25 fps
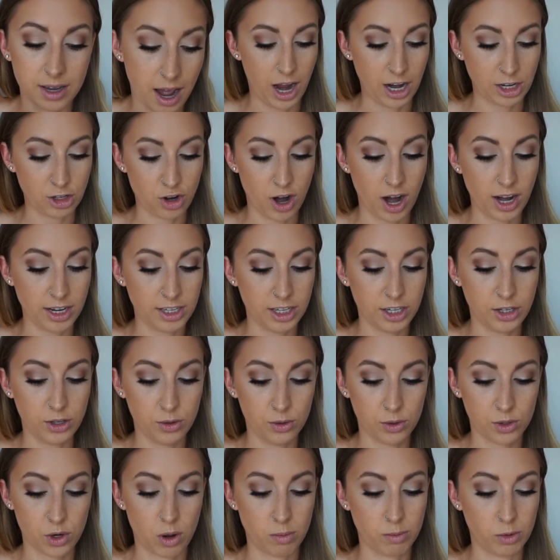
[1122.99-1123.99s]
I tried to
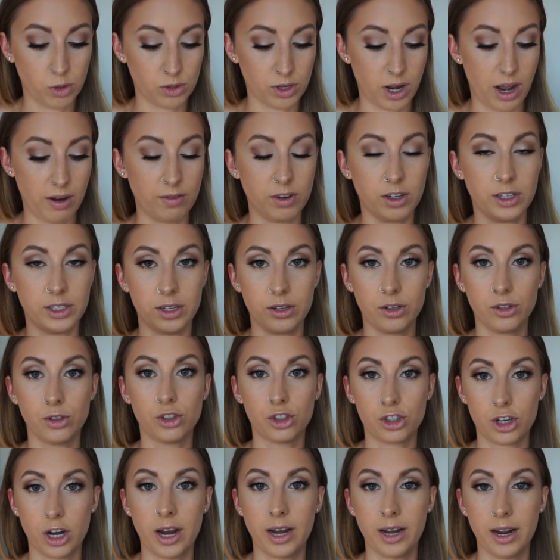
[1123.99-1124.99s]
use almost every single
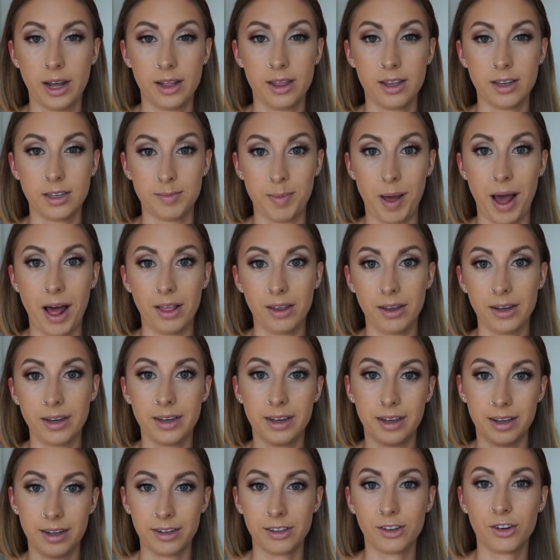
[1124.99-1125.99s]
shade in this
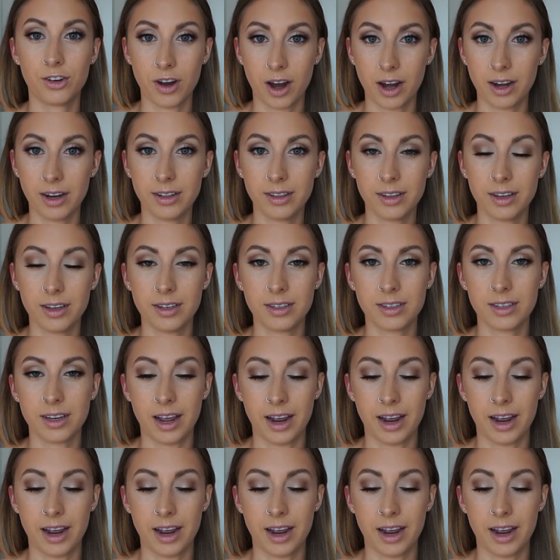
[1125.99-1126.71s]
palette in creating this,